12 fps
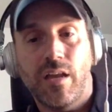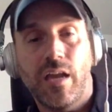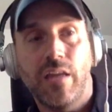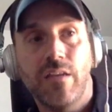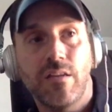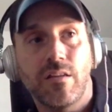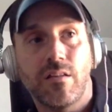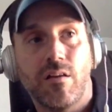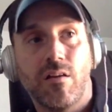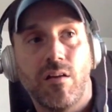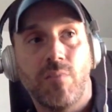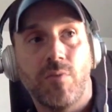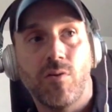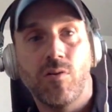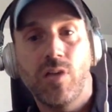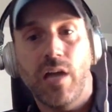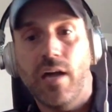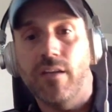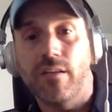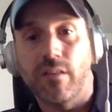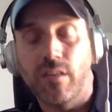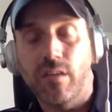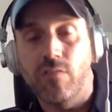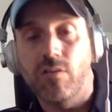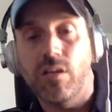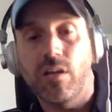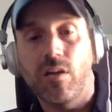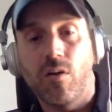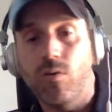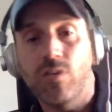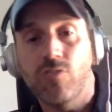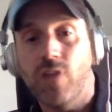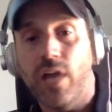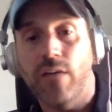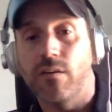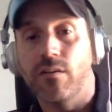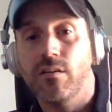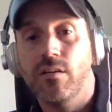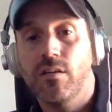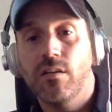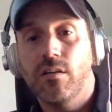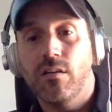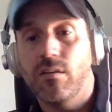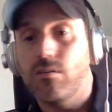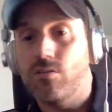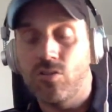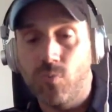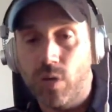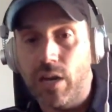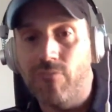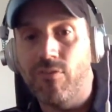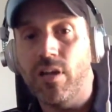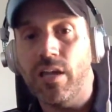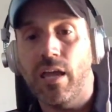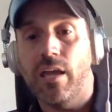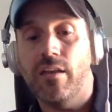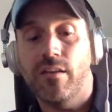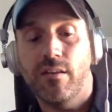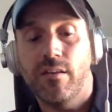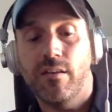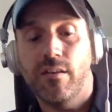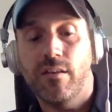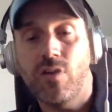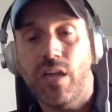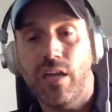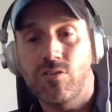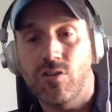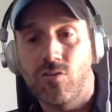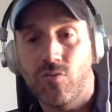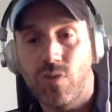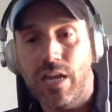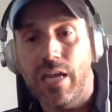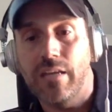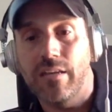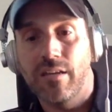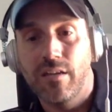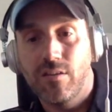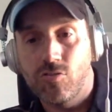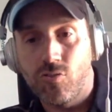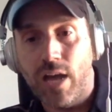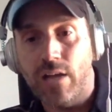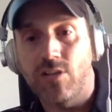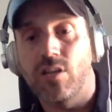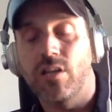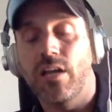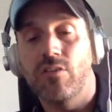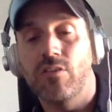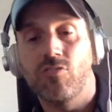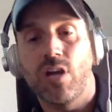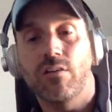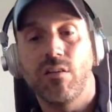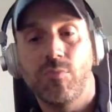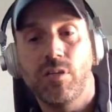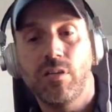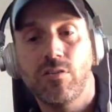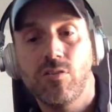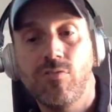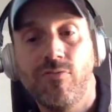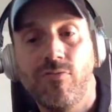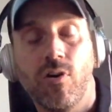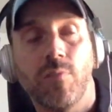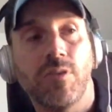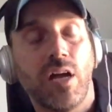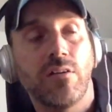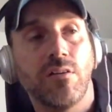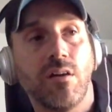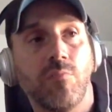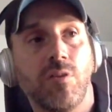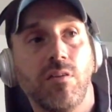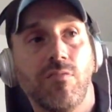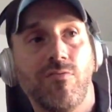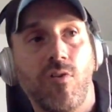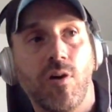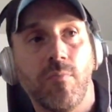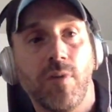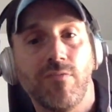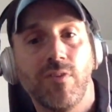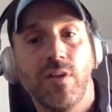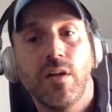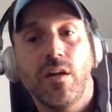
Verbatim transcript: at any startup early on is literally only traction. Do whatever it can, whatever you can to create traction, and traction comes in two forms. Traction comes in the form of